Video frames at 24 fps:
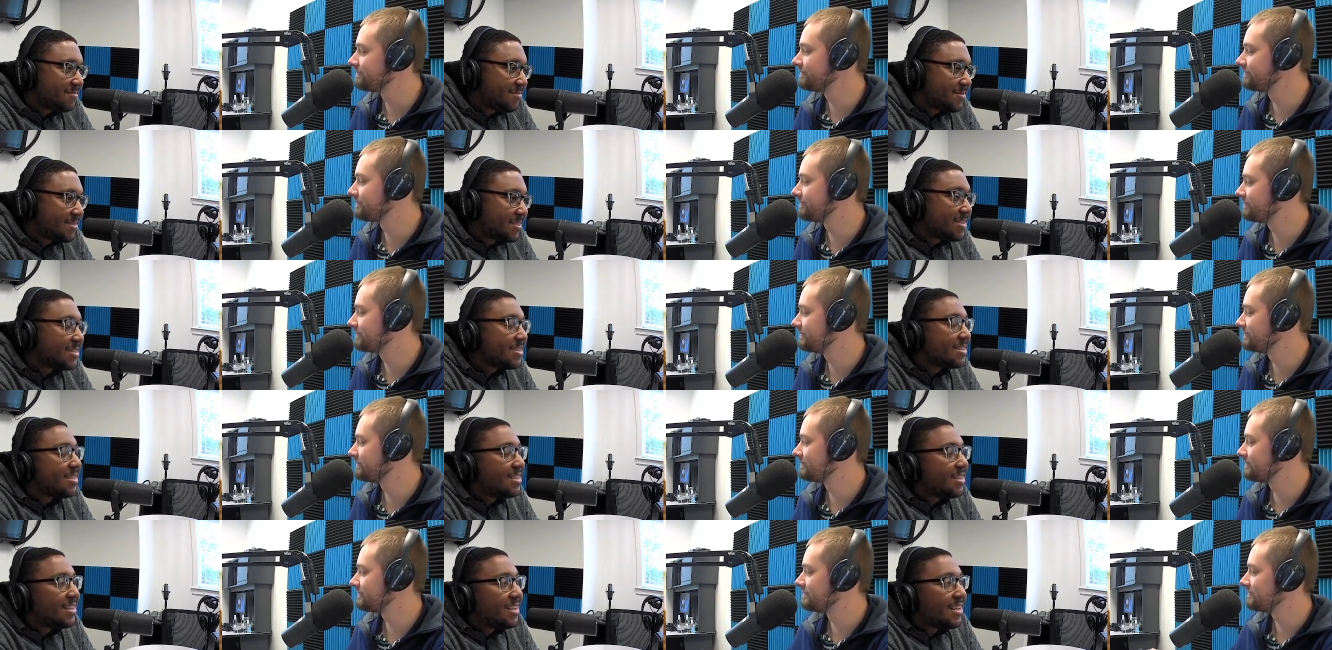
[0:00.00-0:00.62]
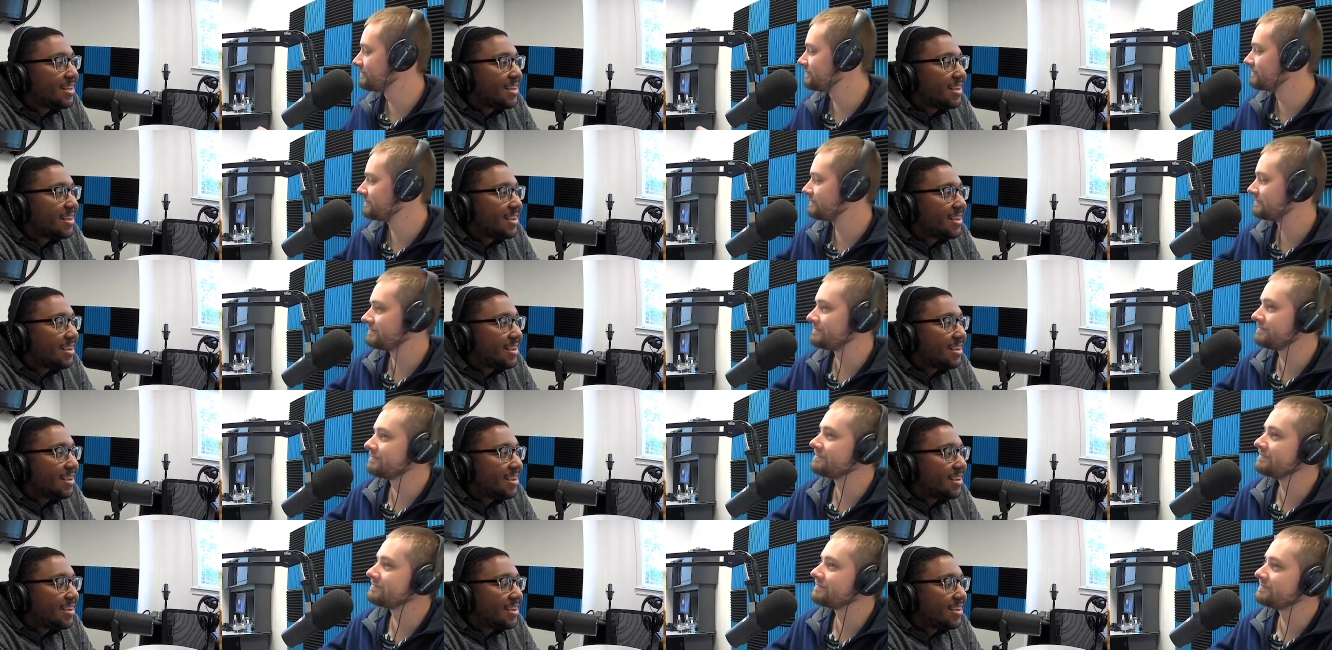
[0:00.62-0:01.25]

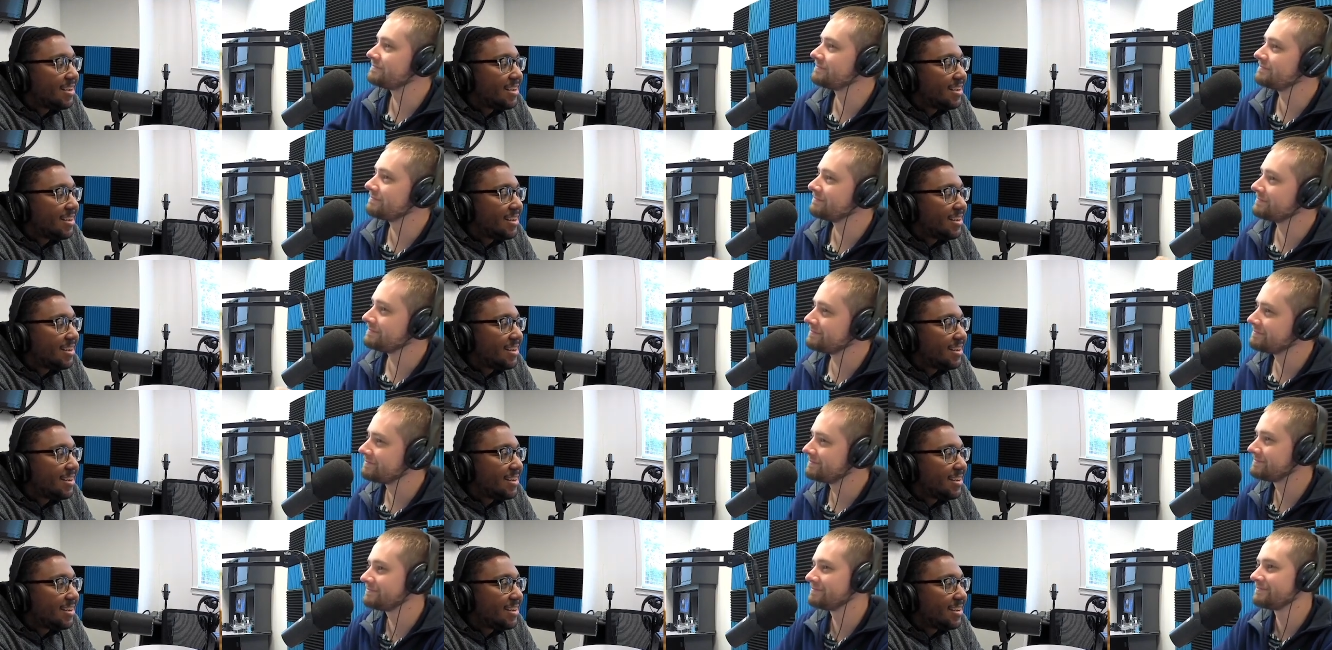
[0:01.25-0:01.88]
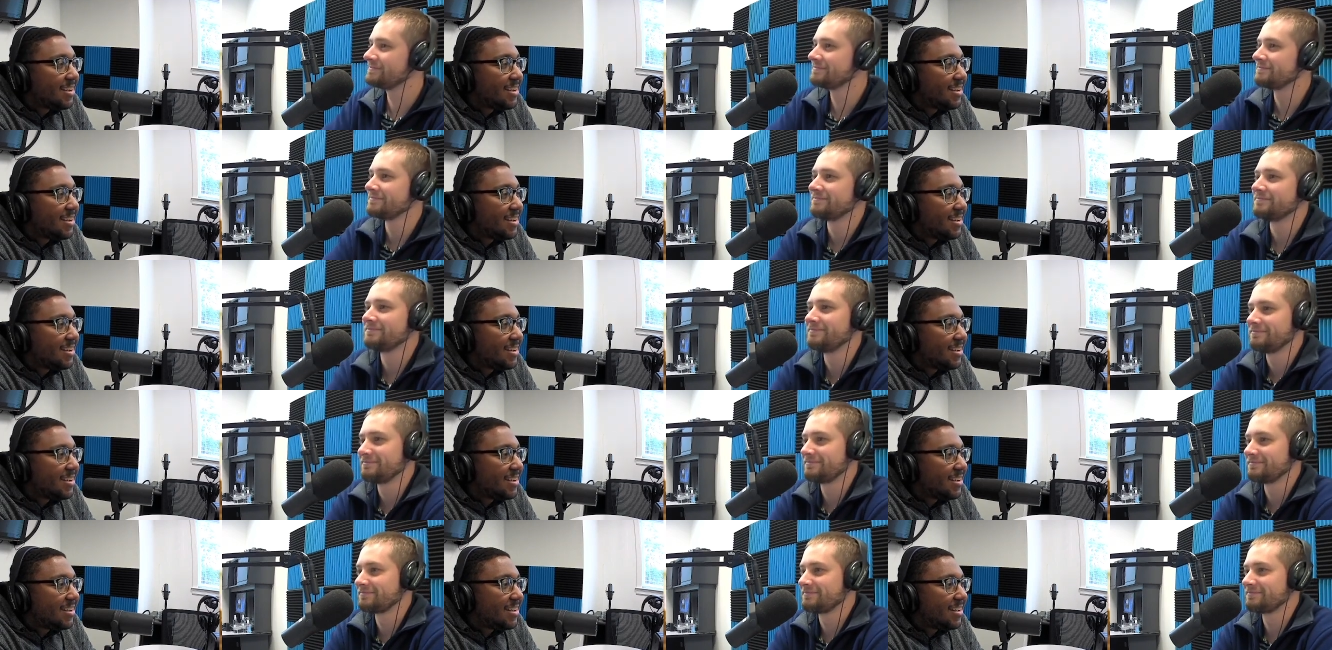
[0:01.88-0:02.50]

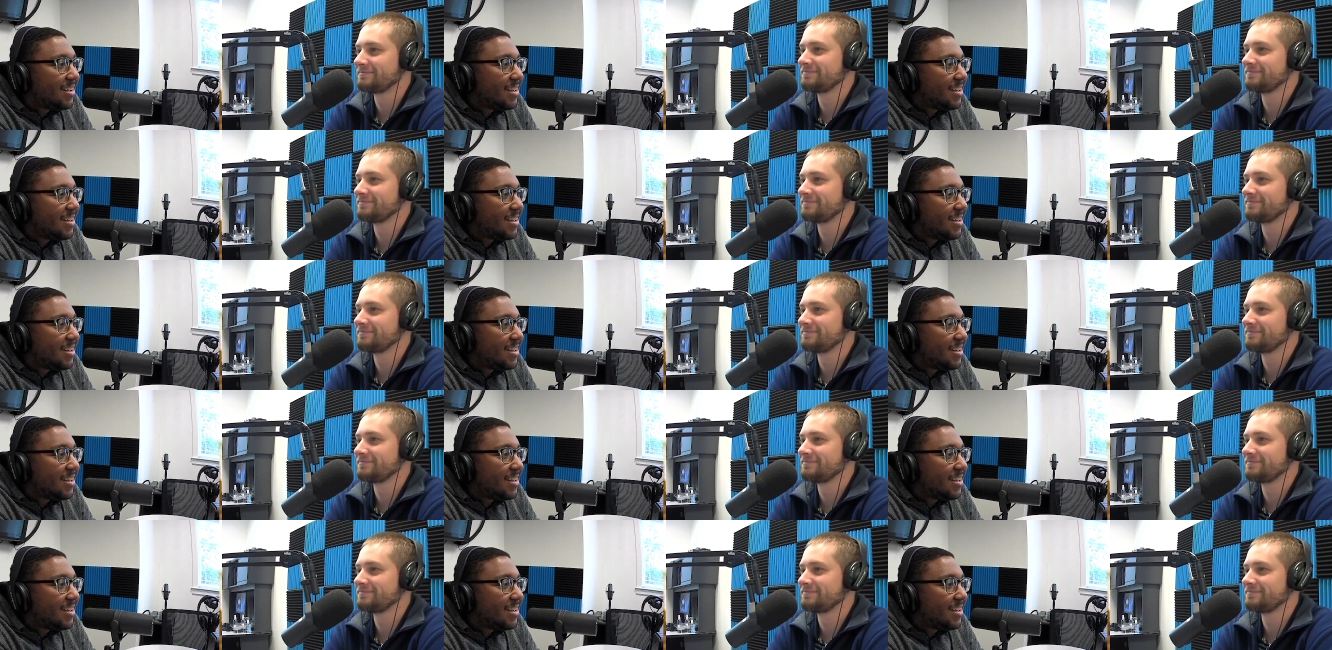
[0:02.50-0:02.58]
(silence)